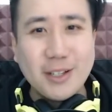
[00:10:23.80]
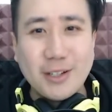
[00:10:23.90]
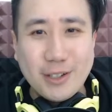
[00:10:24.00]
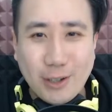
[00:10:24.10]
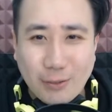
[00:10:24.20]

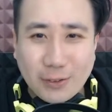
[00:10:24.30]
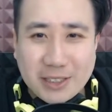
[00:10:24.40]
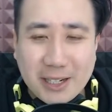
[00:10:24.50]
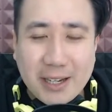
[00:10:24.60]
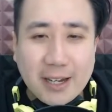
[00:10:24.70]
Look for
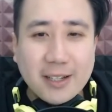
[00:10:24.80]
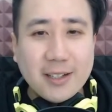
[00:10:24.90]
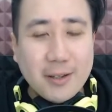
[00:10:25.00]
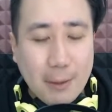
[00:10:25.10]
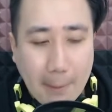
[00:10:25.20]
Zangia,
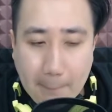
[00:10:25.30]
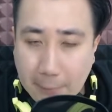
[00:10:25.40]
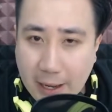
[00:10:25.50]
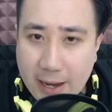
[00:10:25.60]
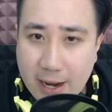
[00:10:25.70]

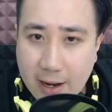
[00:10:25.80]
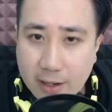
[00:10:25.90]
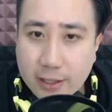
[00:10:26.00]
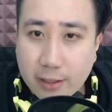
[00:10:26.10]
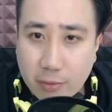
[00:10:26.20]
play her
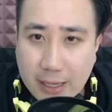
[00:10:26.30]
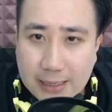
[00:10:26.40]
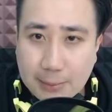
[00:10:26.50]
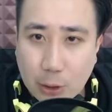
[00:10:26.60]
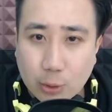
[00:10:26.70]
in
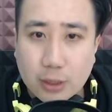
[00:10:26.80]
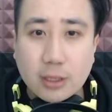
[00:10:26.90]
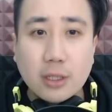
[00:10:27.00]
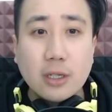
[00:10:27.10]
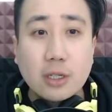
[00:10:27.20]
rest mode,
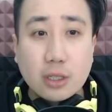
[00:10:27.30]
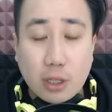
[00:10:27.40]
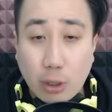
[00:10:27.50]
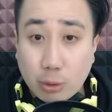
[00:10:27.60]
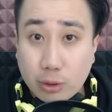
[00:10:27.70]

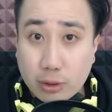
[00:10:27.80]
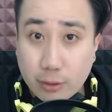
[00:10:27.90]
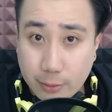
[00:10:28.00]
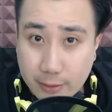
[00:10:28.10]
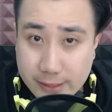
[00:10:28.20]
go
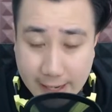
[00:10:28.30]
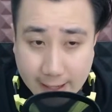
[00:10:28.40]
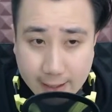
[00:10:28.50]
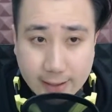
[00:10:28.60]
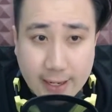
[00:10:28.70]
to your
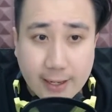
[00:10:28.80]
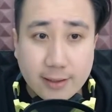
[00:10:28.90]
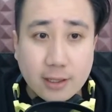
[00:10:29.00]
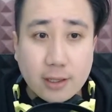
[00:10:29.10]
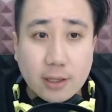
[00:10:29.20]
deck again,
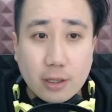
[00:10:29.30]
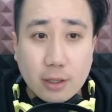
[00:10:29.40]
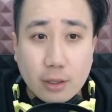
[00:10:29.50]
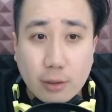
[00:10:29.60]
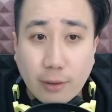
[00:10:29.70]

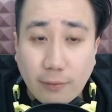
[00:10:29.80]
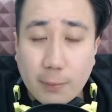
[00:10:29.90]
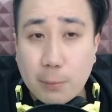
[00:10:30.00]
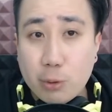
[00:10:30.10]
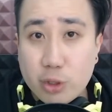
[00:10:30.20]
look for
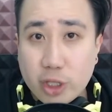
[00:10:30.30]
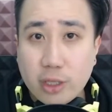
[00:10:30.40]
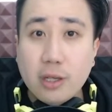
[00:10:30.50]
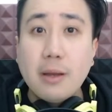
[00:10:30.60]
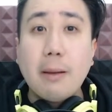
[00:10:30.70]
Bujin,
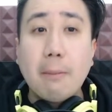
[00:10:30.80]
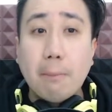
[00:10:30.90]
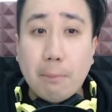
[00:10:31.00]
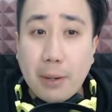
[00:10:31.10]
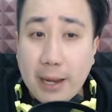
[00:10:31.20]

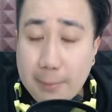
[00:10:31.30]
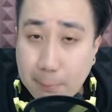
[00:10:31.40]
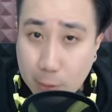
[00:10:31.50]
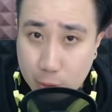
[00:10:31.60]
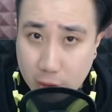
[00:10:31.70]
play
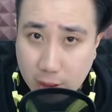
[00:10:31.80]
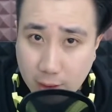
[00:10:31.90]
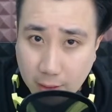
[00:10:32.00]
Bujin,